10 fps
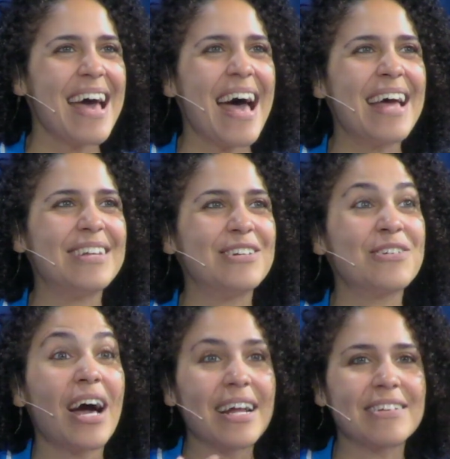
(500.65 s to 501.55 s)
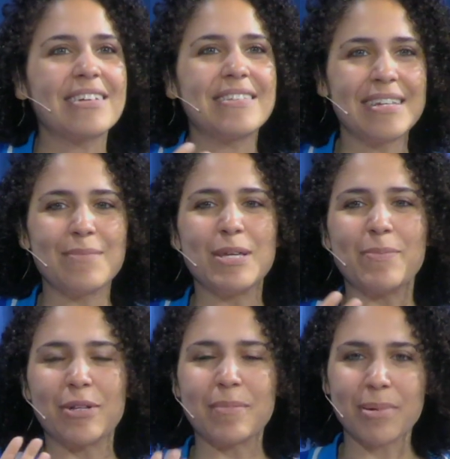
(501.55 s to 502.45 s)
and you're not actually seeing
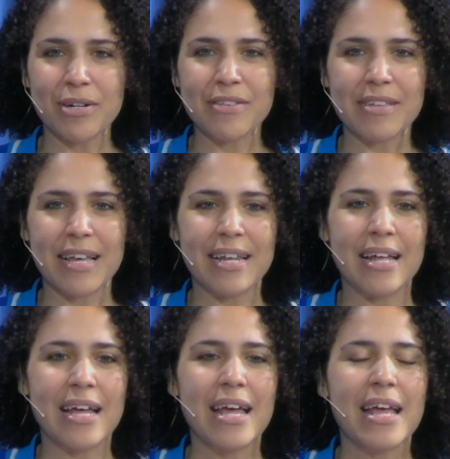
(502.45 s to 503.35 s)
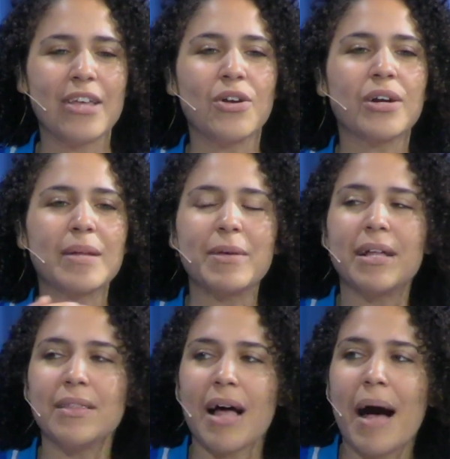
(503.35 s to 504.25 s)
people in person, you're going to be
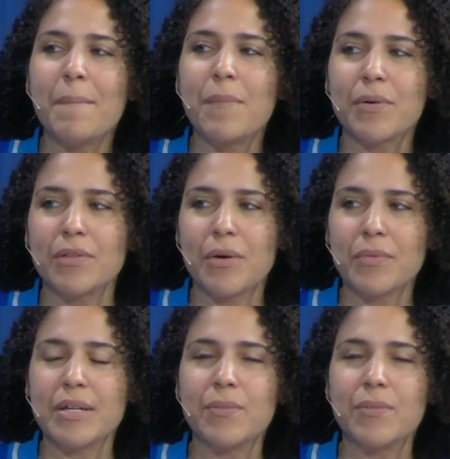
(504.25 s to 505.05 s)
a lot more lonely.